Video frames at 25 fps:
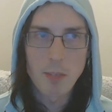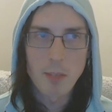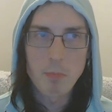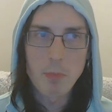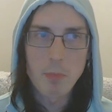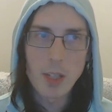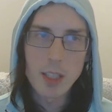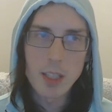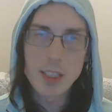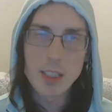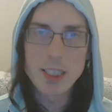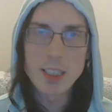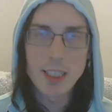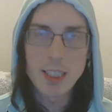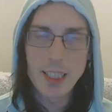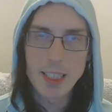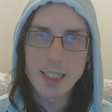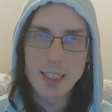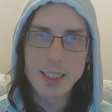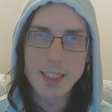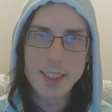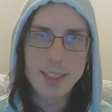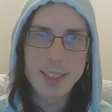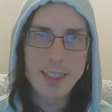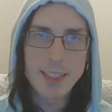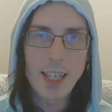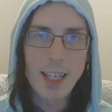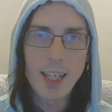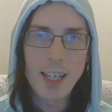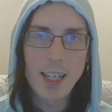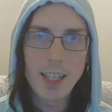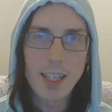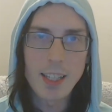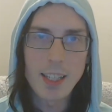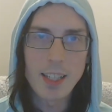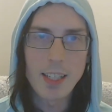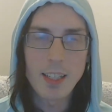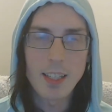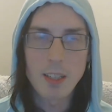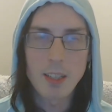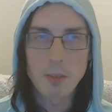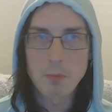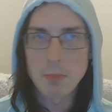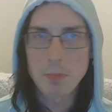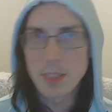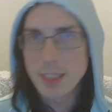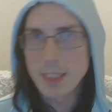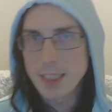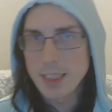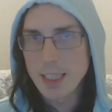a marginalized side and
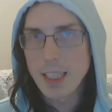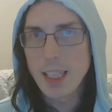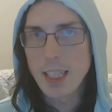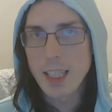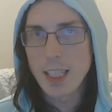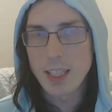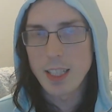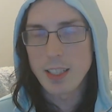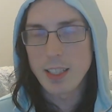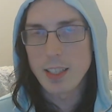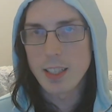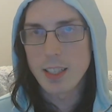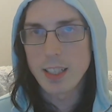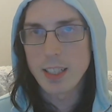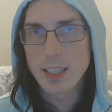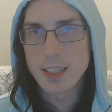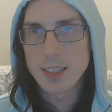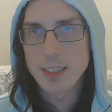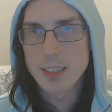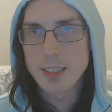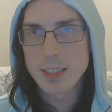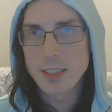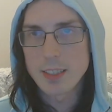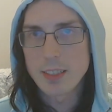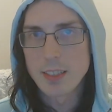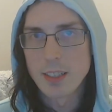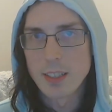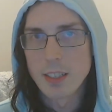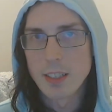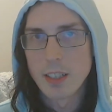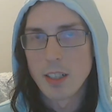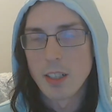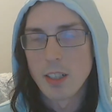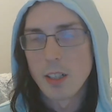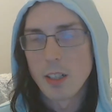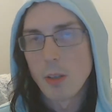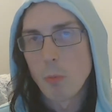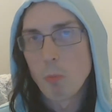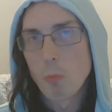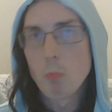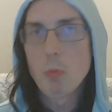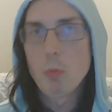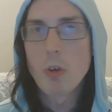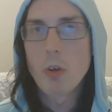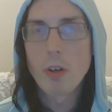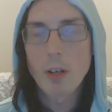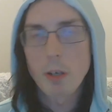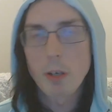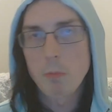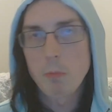I'm seeing this
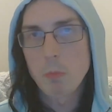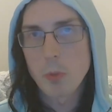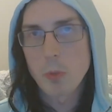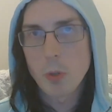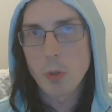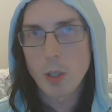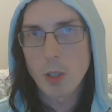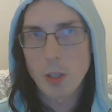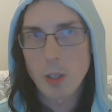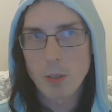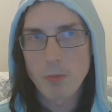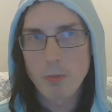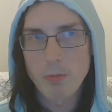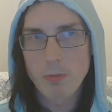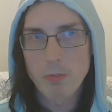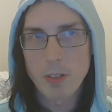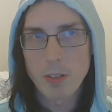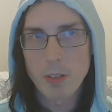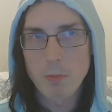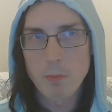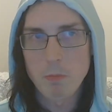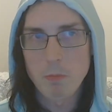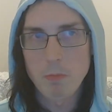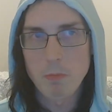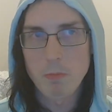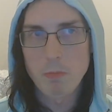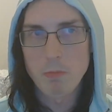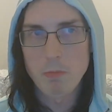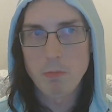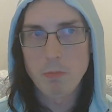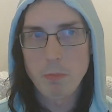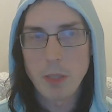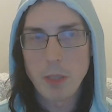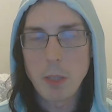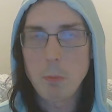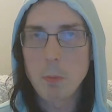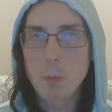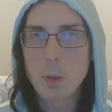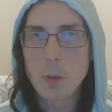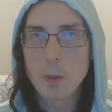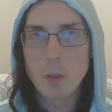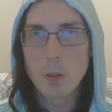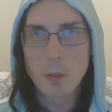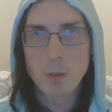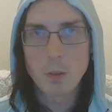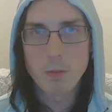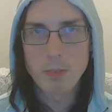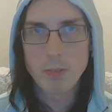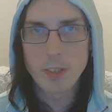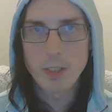more and more from
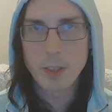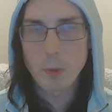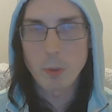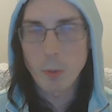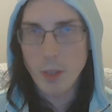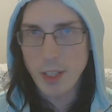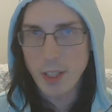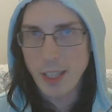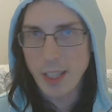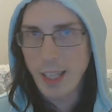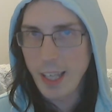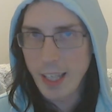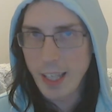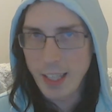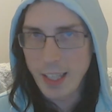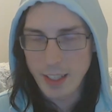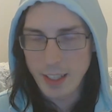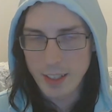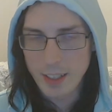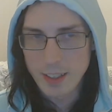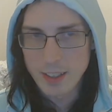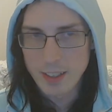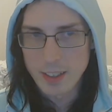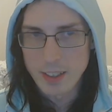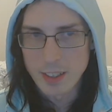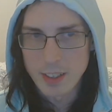people filled with hate